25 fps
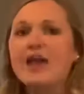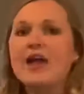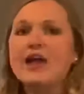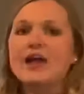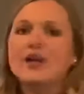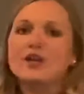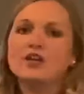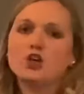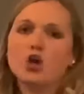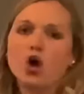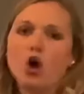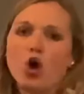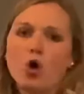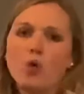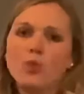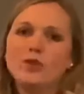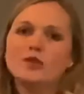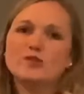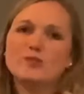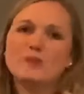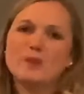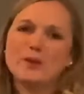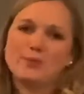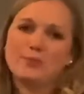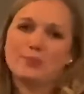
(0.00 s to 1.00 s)
and to always
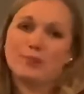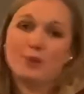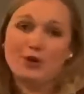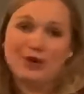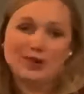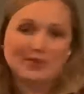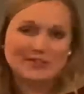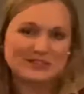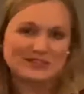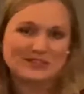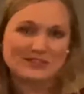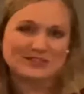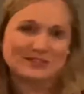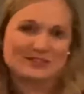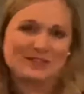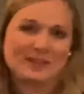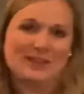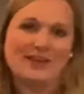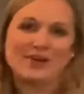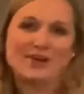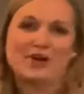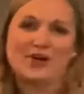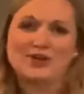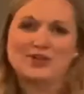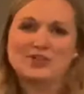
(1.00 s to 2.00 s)
be present
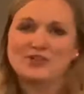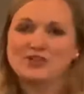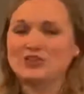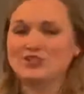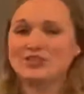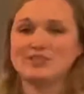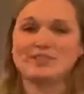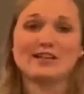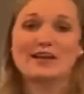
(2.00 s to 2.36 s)
and not just